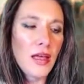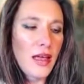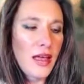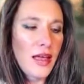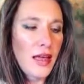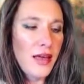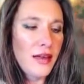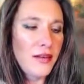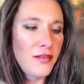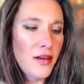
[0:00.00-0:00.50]

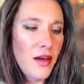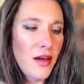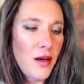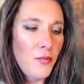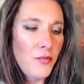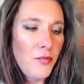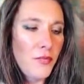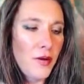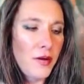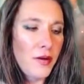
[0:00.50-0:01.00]
And
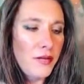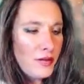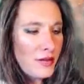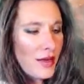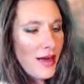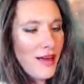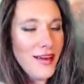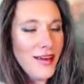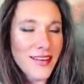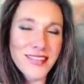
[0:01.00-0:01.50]

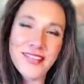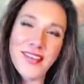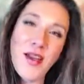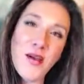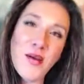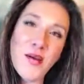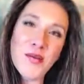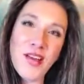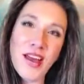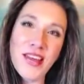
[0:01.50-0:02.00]
yeah,
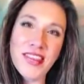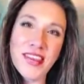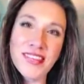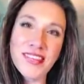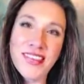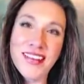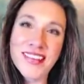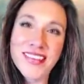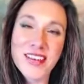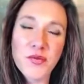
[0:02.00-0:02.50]
so I think
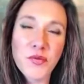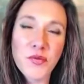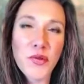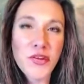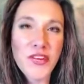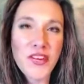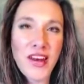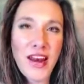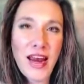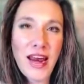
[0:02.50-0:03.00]
that's it for
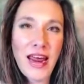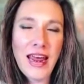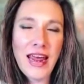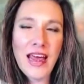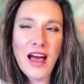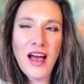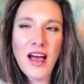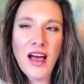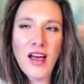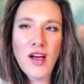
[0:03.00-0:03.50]
today.
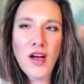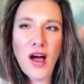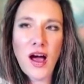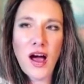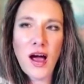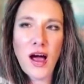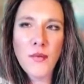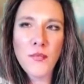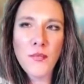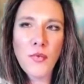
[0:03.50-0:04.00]

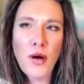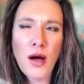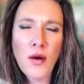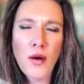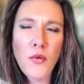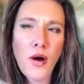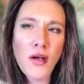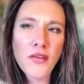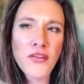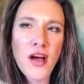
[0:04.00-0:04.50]

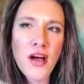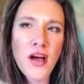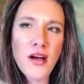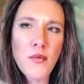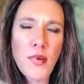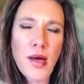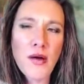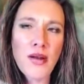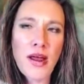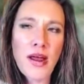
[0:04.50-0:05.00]
I'll talk
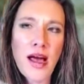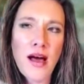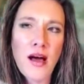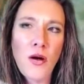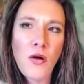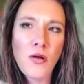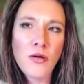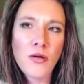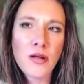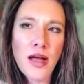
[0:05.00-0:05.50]
about
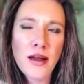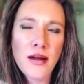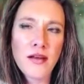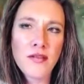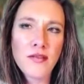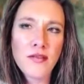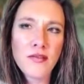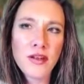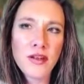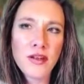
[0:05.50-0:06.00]
how kind
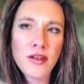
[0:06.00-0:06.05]
of